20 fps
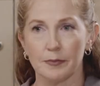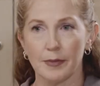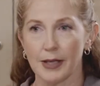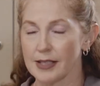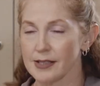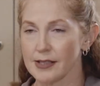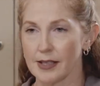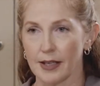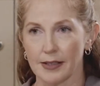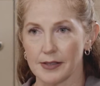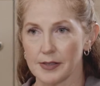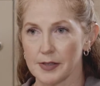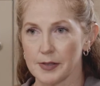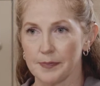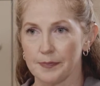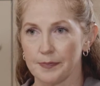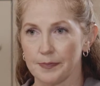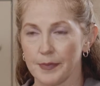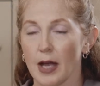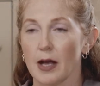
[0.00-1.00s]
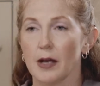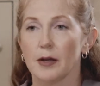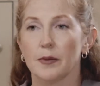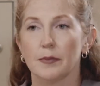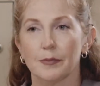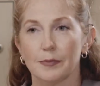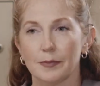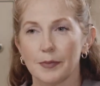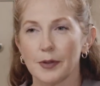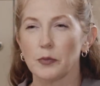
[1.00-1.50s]
makes sense.
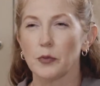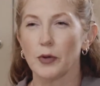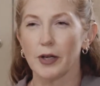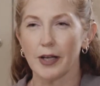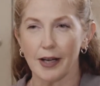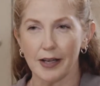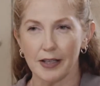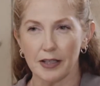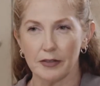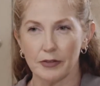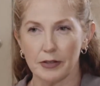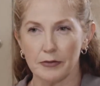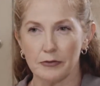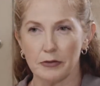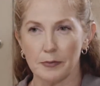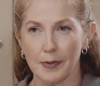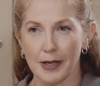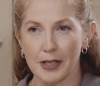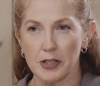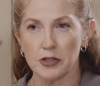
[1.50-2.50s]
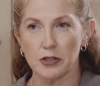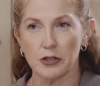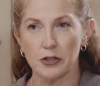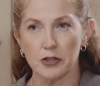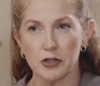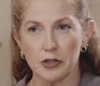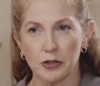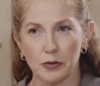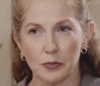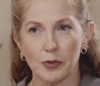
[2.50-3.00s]
But what kind of information
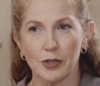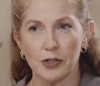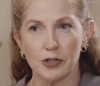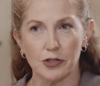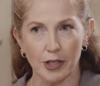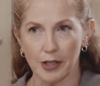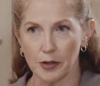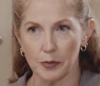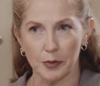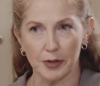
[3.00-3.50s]
should we share